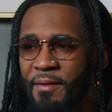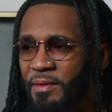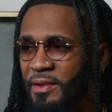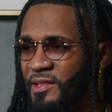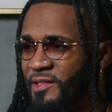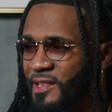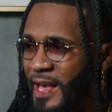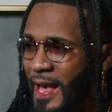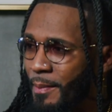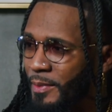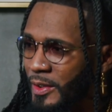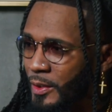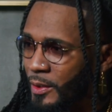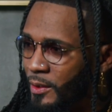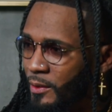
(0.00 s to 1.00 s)
a
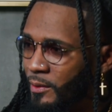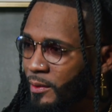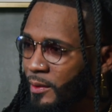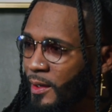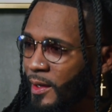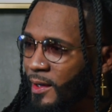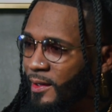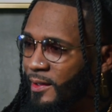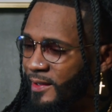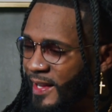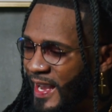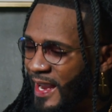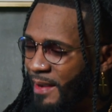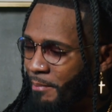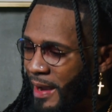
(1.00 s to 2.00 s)
Samuel
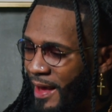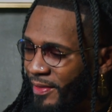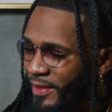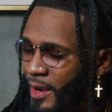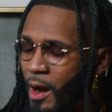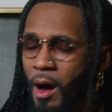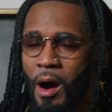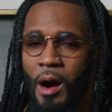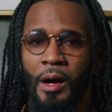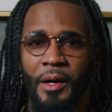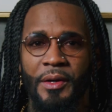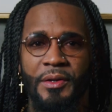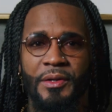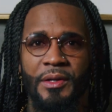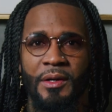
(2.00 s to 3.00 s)
laying by the
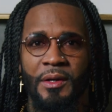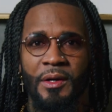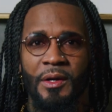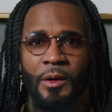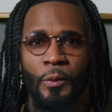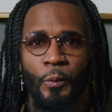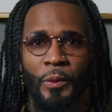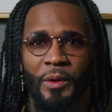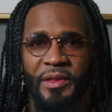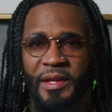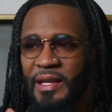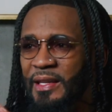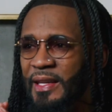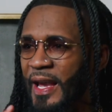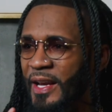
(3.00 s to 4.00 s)
ark with
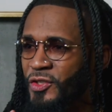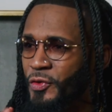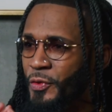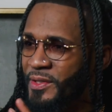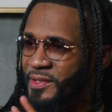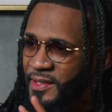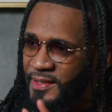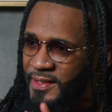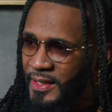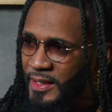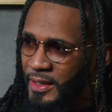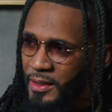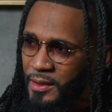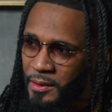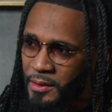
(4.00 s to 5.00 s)

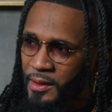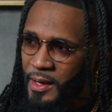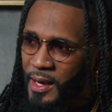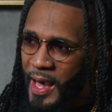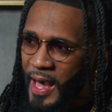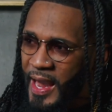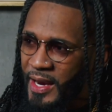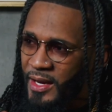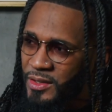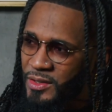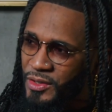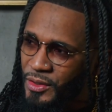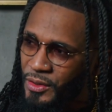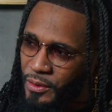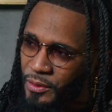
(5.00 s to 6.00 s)
electricity,
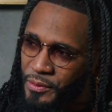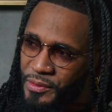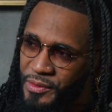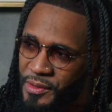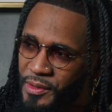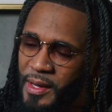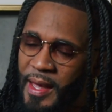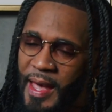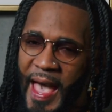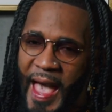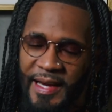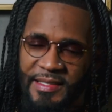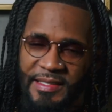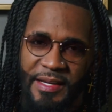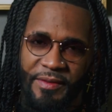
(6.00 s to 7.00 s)
angels,
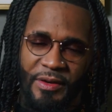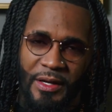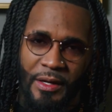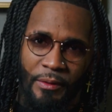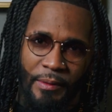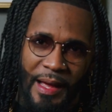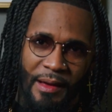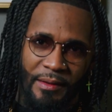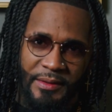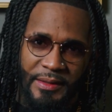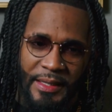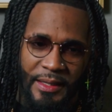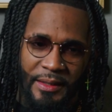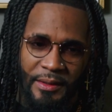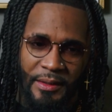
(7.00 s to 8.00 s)
activity around
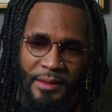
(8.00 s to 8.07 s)
it.